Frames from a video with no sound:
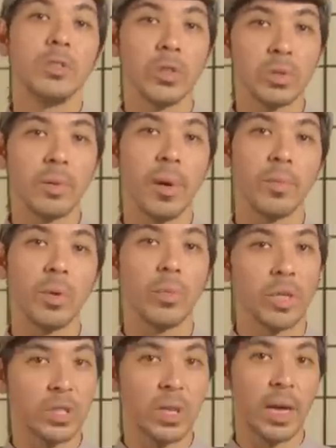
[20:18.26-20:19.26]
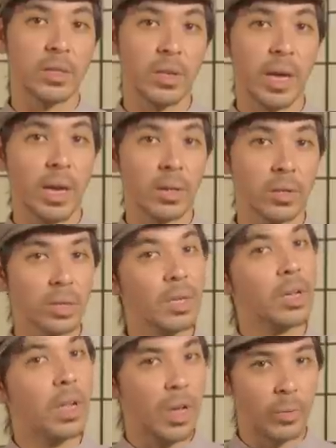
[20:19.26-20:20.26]
Just remember which side is your handle
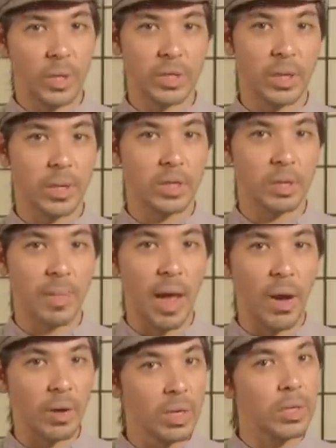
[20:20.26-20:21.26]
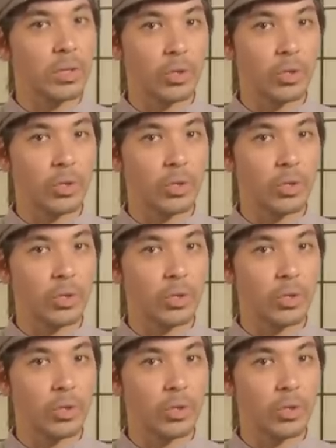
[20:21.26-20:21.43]
and which side your spout.